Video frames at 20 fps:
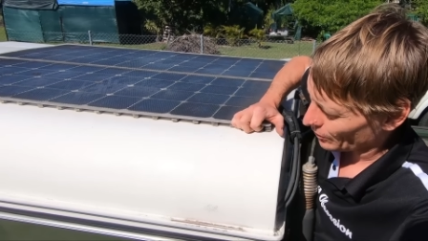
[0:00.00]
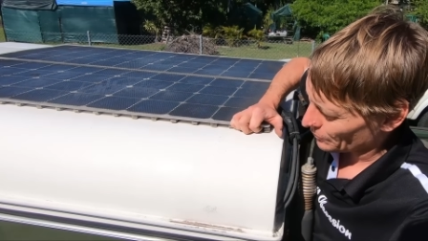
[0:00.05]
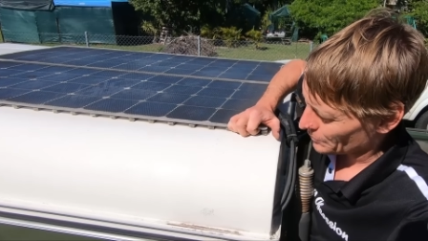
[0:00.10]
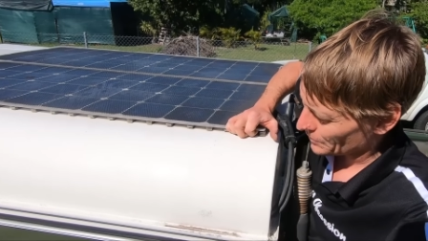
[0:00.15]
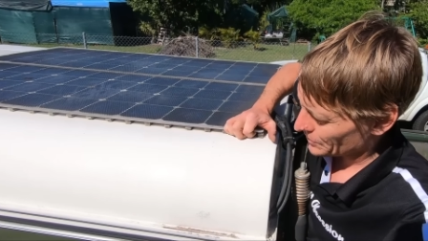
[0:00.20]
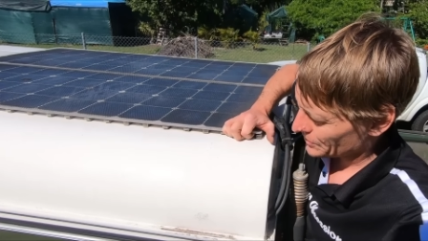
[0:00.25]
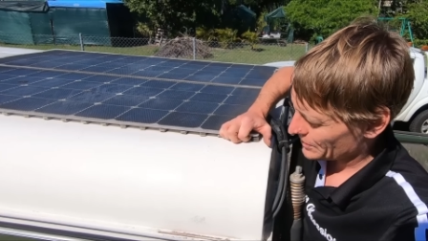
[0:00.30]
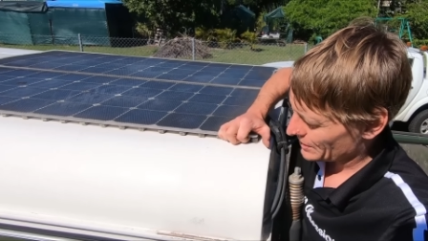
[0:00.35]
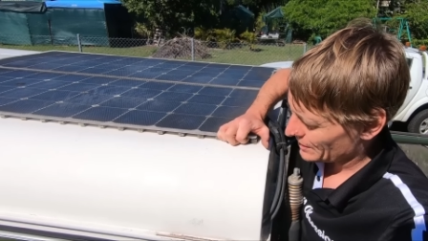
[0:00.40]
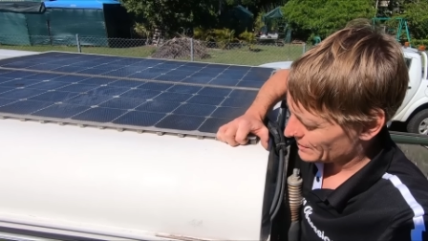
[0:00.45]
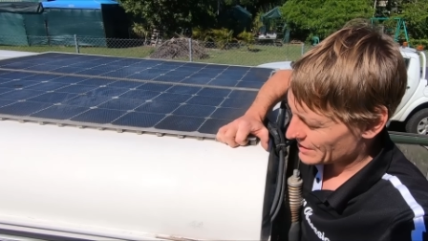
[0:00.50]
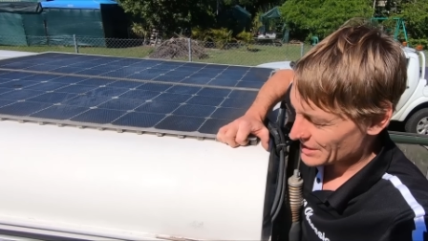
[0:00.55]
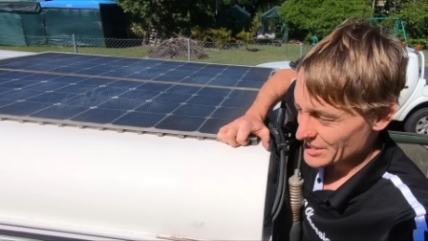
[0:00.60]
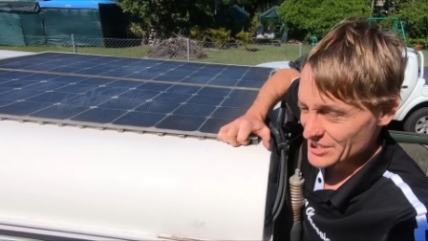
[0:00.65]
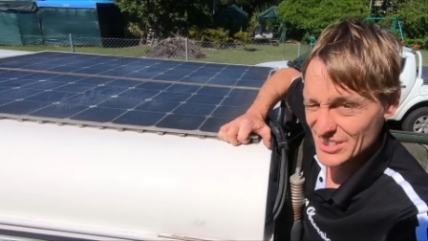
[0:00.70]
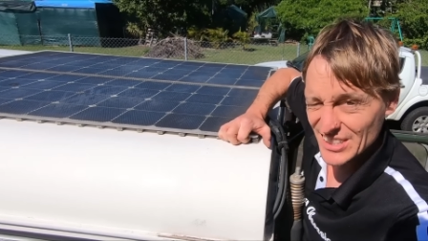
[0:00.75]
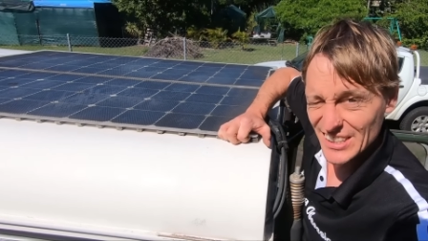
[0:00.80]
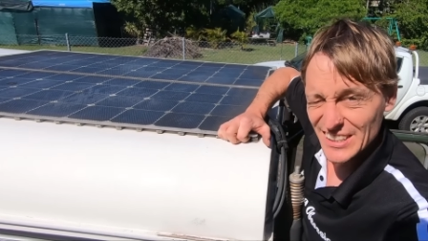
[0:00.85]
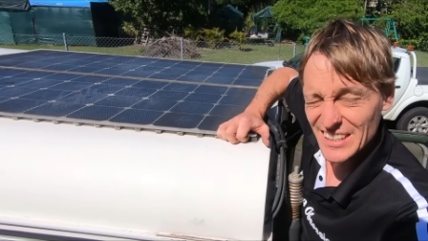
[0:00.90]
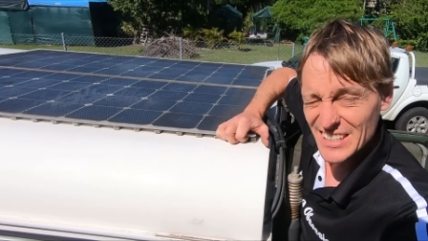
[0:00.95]
on with the
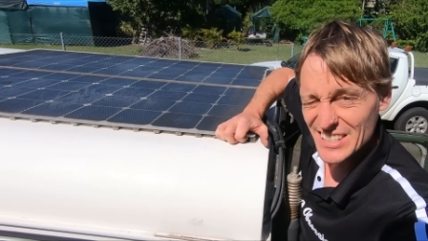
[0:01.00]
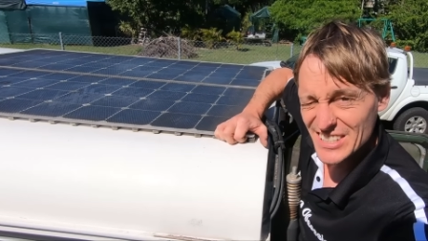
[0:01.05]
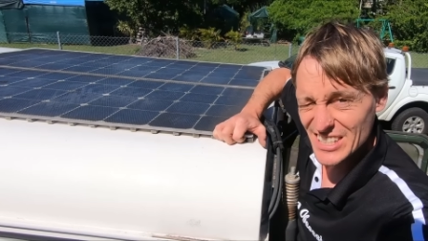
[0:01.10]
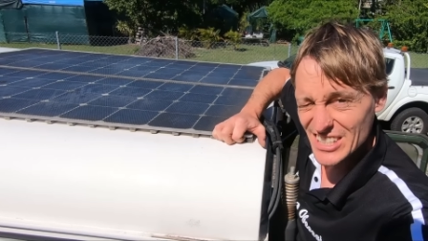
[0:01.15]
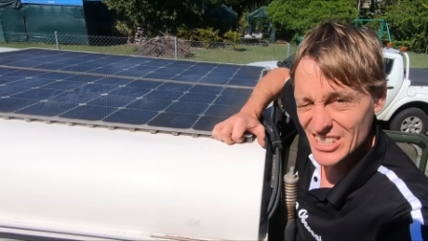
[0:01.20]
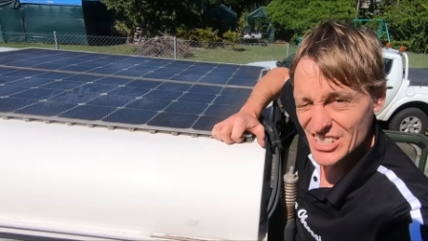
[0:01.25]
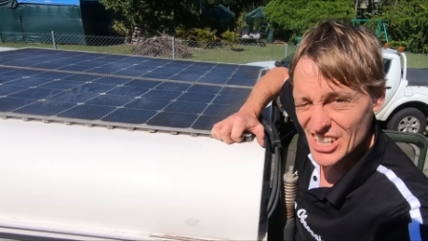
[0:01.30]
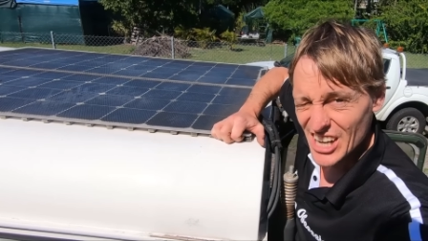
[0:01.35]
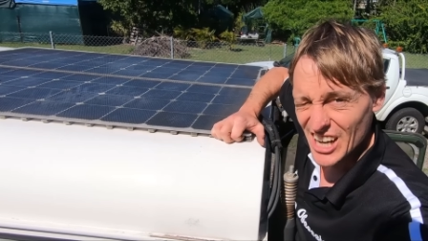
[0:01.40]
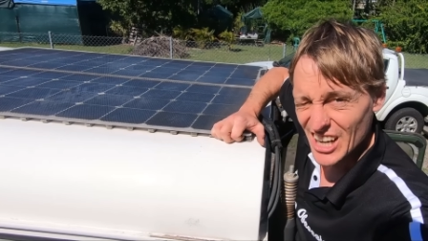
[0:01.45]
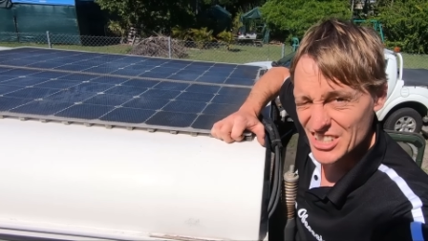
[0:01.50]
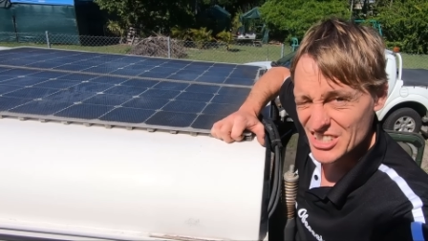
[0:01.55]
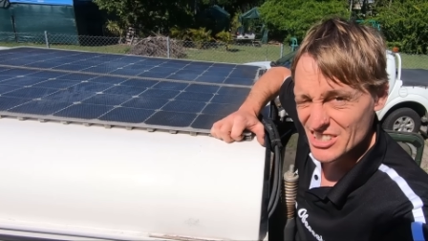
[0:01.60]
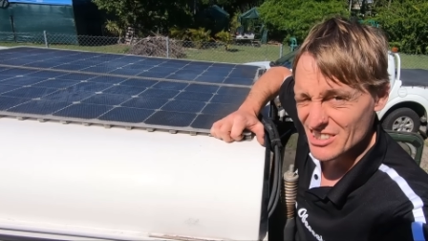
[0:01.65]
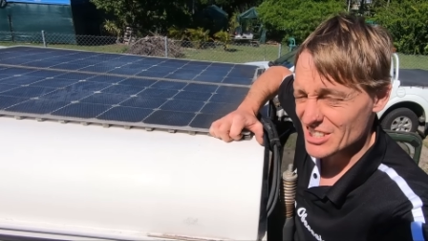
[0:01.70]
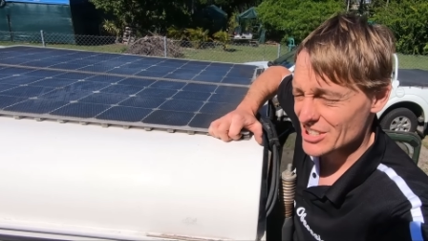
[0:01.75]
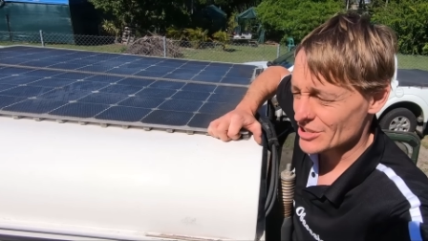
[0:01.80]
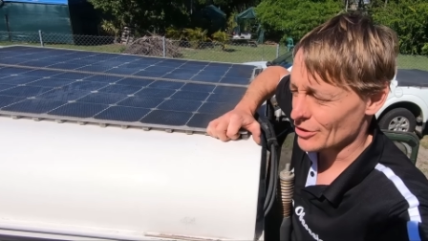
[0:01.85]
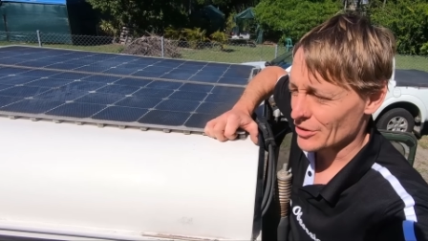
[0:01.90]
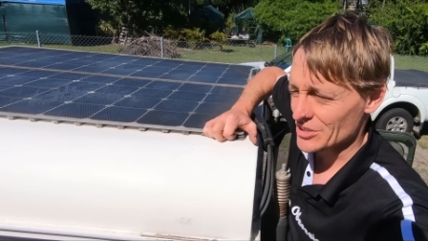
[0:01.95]
DC to DC charger.
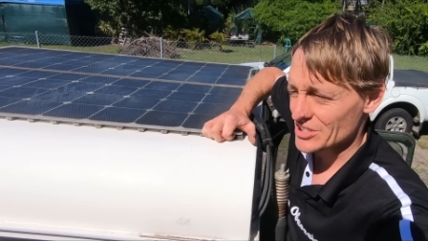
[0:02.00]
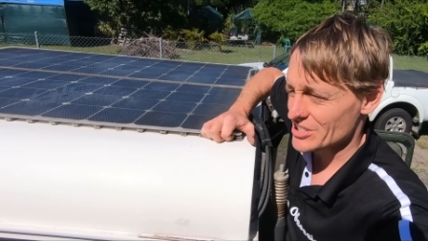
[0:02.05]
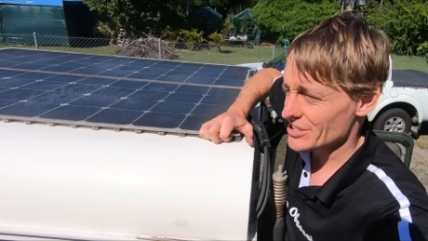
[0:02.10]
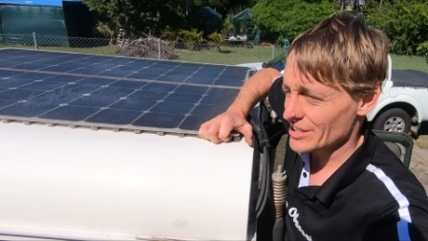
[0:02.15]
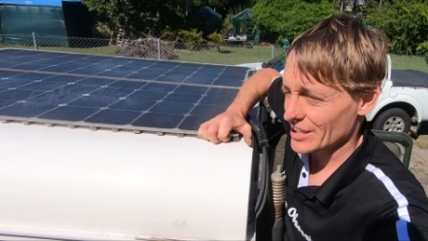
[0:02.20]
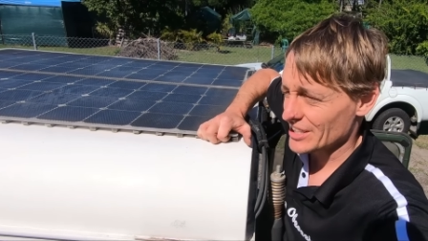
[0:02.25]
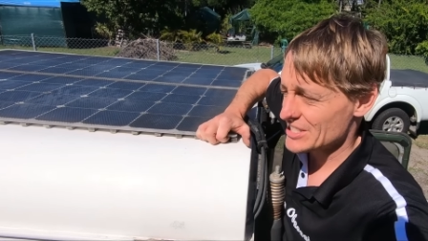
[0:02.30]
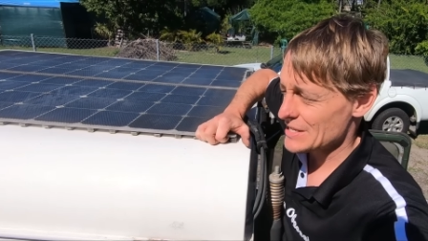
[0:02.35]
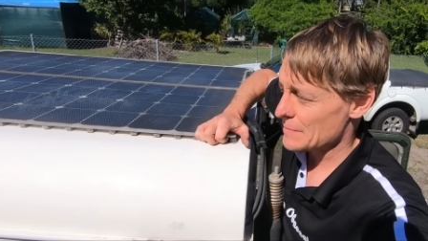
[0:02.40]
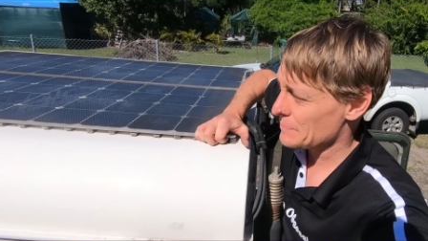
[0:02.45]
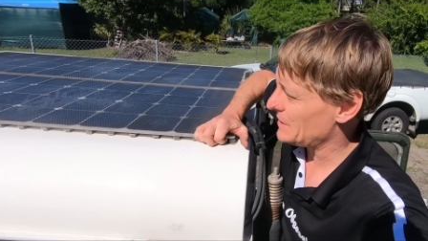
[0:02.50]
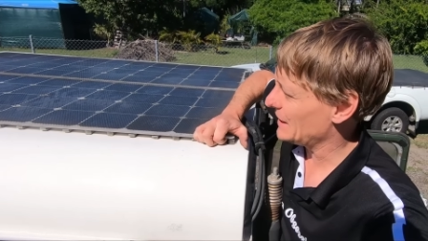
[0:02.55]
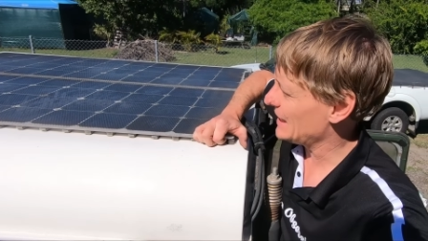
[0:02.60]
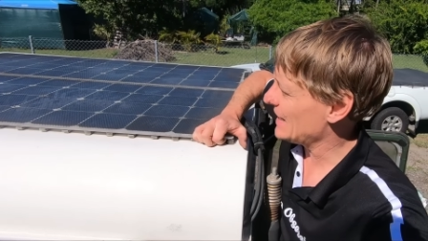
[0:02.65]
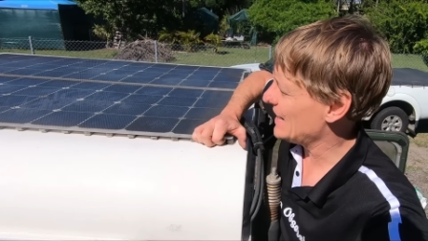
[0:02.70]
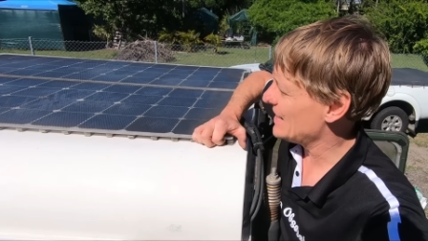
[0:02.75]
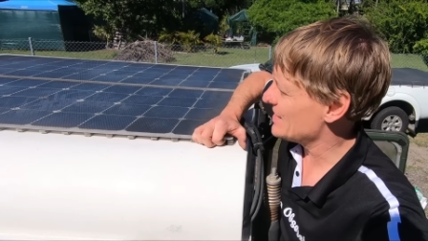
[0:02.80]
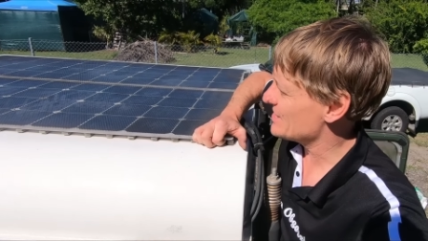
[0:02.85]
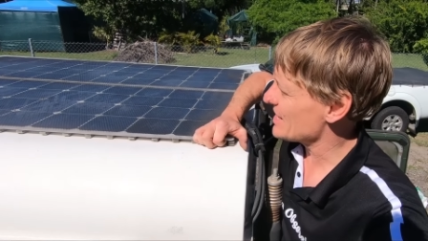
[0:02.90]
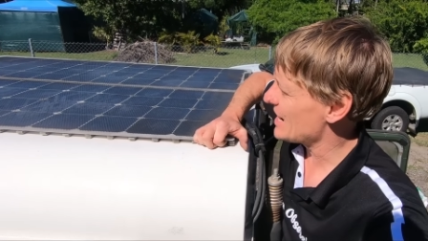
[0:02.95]
It's not
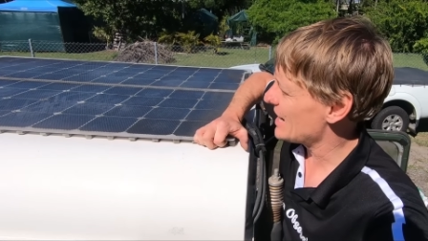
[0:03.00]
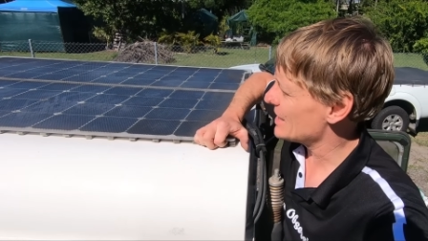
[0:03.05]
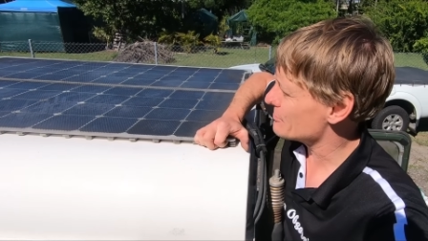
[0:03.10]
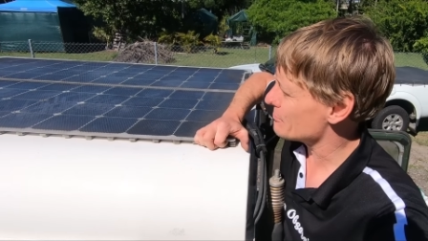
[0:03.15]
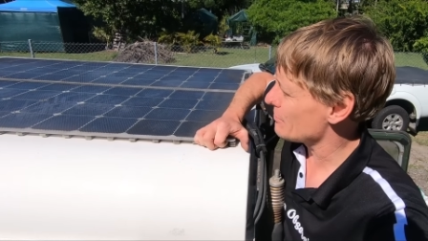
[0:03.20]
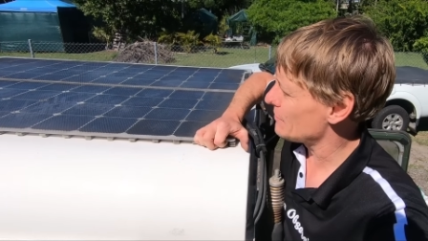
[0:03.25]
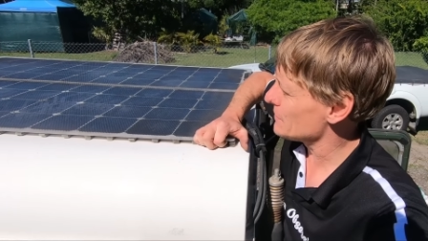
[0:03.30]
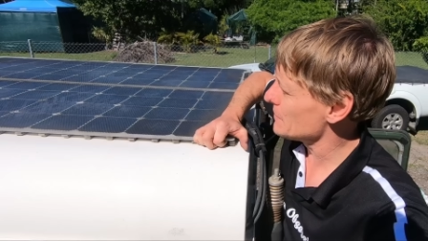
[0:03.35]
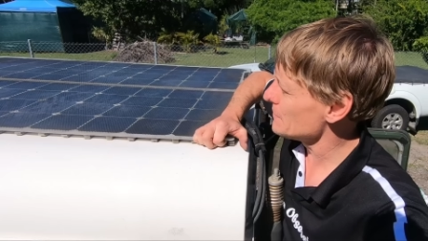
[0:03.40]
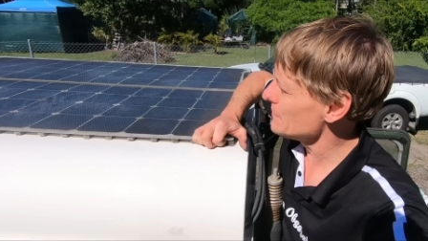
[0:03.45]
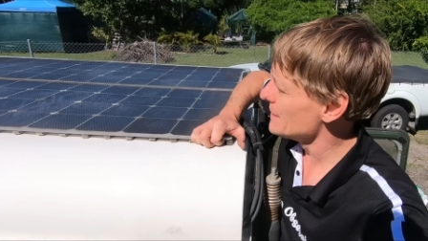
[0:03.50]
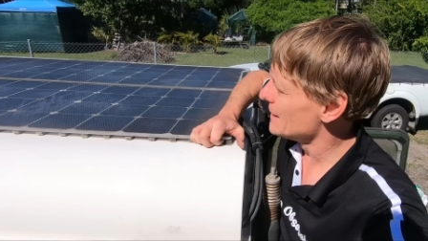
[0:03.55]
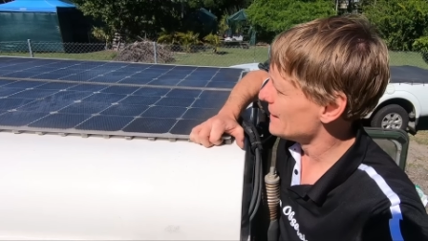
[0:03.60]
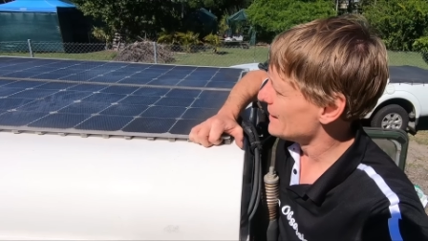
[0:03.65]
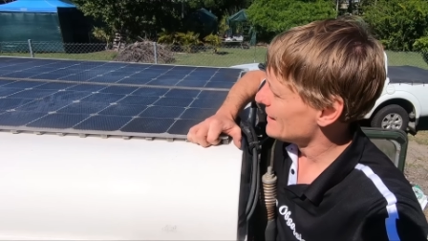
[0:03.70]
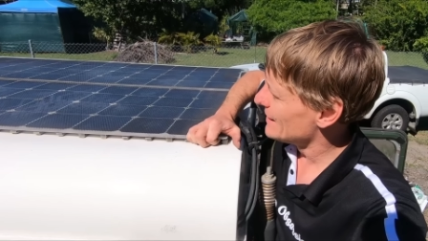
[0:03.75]
accepting any charge from them.